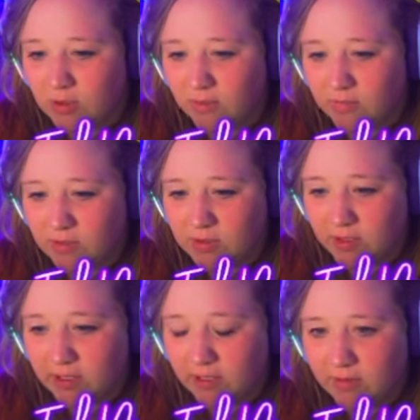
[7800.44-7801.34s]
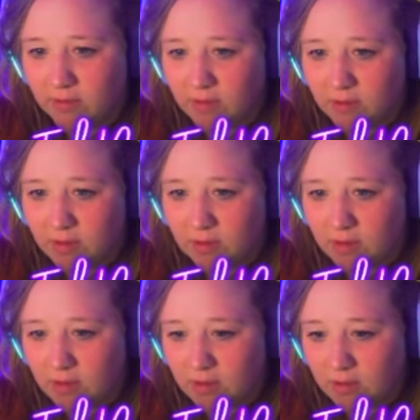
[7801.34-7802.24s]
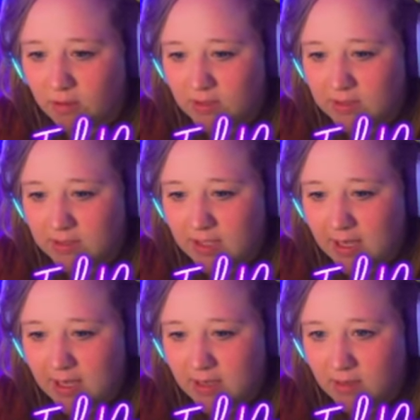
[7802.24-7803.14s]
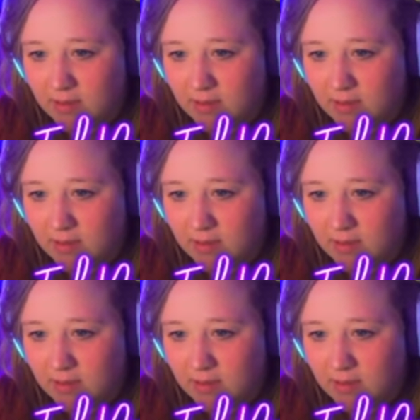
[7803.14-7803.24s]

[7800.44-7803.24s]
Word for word: confused right now. Is that